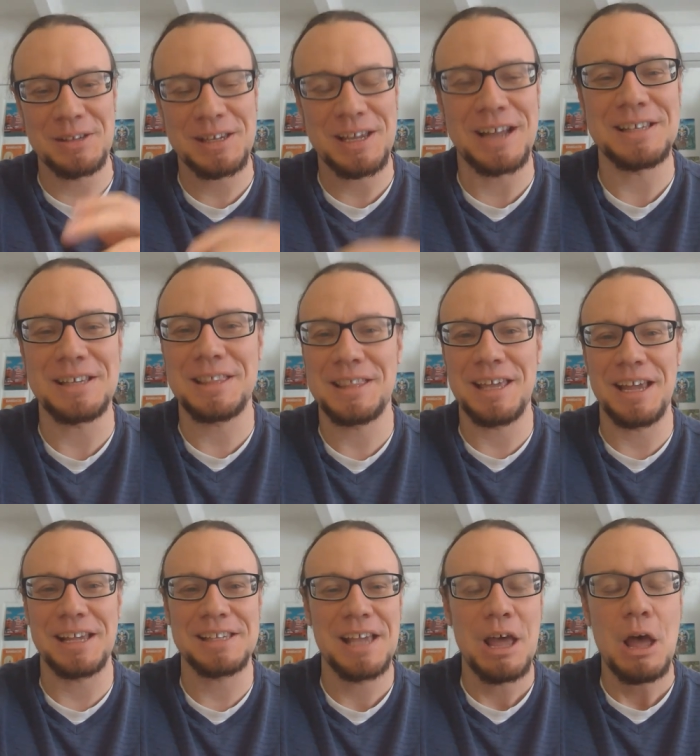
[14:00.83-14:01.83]
kinds of
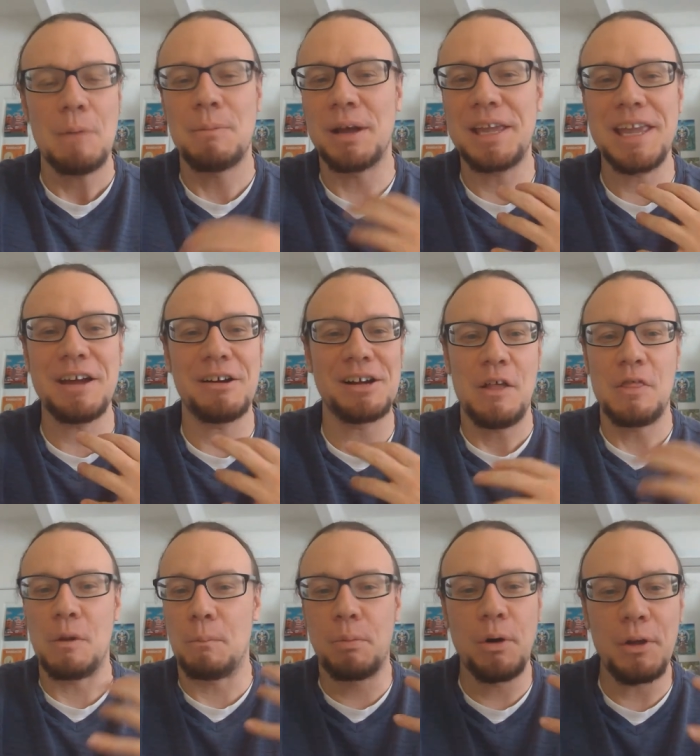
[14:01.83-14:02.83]
things. But Kyra is
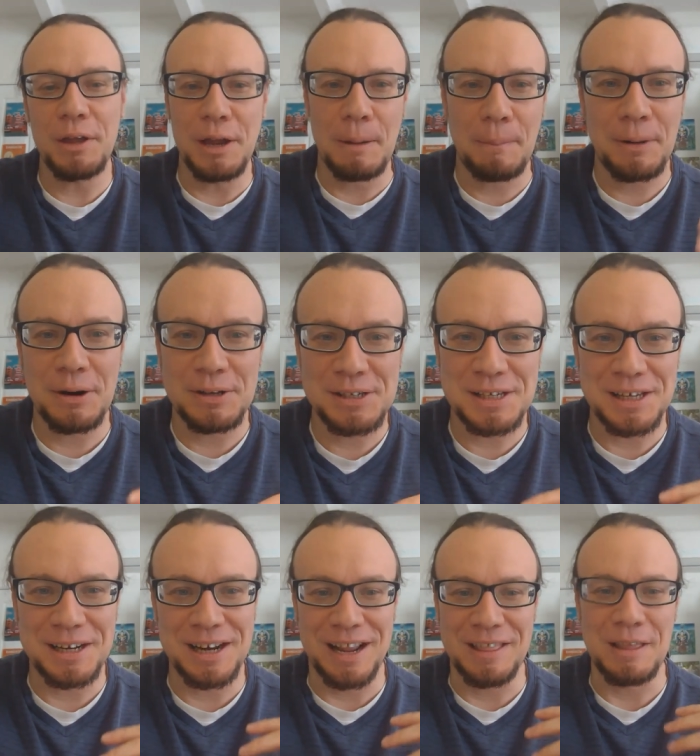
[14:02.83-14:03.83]
the brilliant
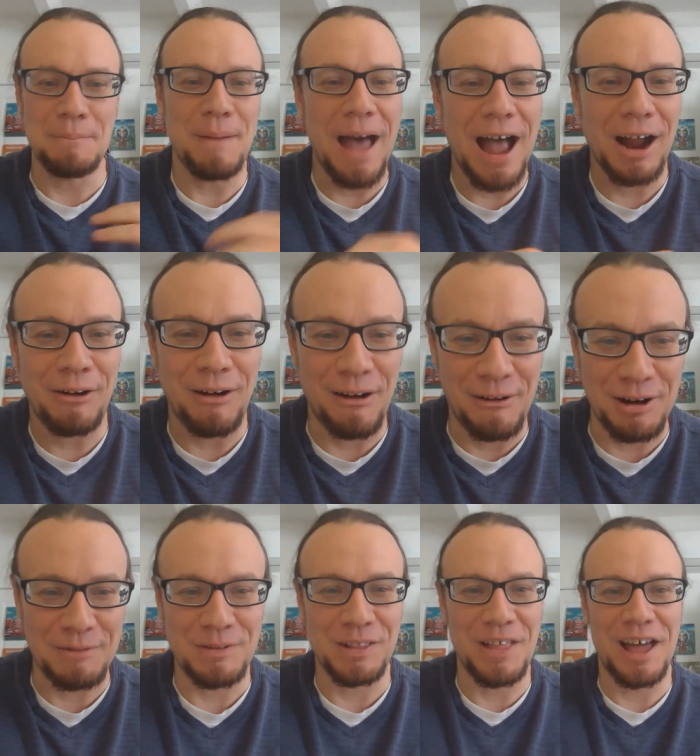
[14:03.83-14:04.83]
person in the
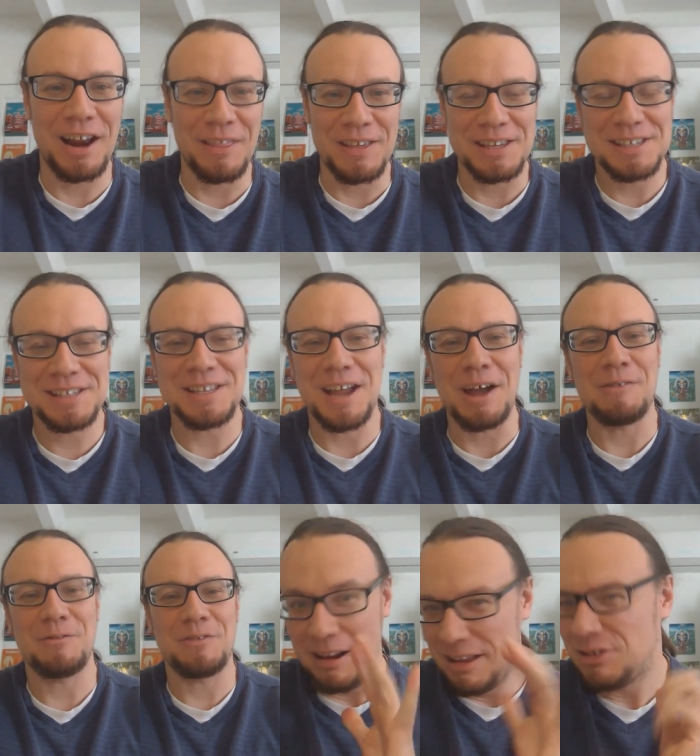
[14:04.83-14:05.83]
background of a lot of this stuff.